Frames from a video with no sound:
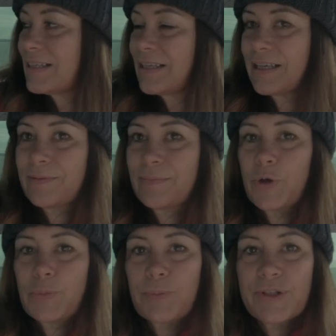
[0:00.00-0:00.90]

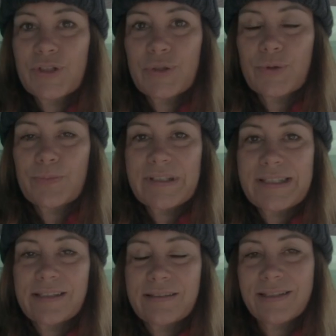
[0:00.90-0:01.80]
hope the storms
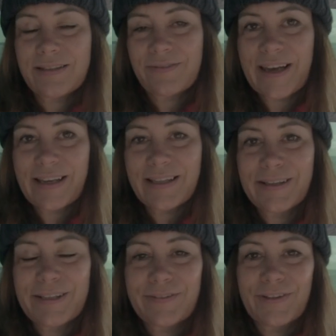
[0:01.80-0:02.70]
didn't affect
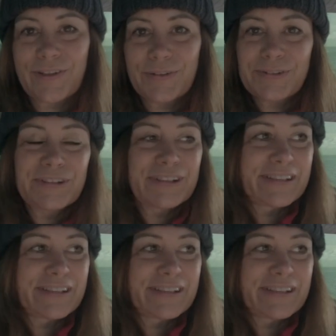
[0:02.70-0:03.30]
any of you.